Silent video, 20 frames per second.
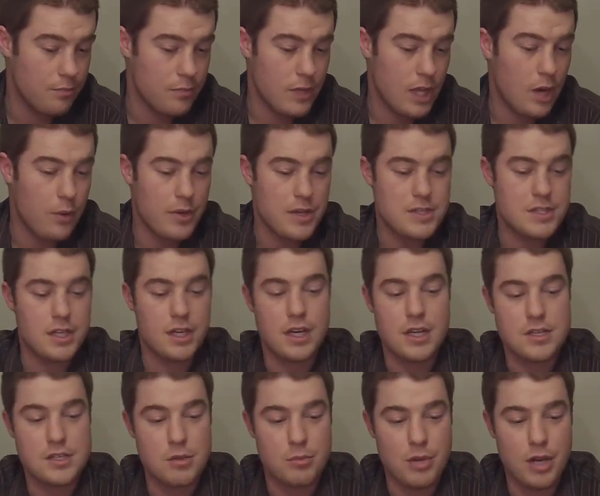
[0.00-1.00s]
how easy it
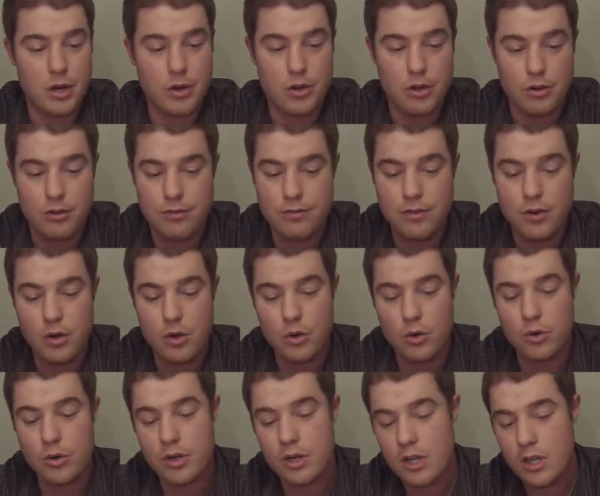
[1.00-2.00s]
is to pair to your
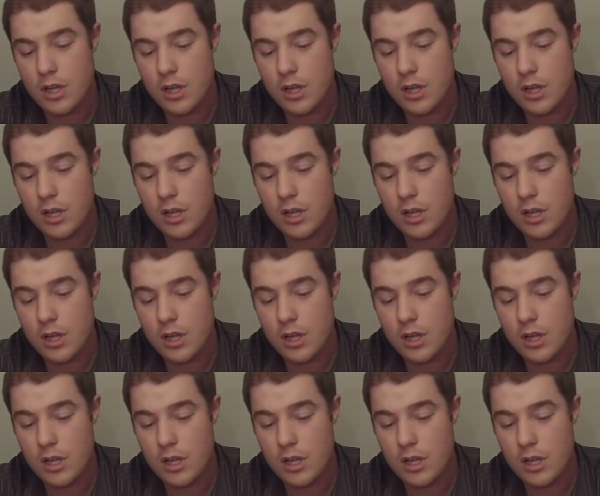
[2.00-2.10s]
phone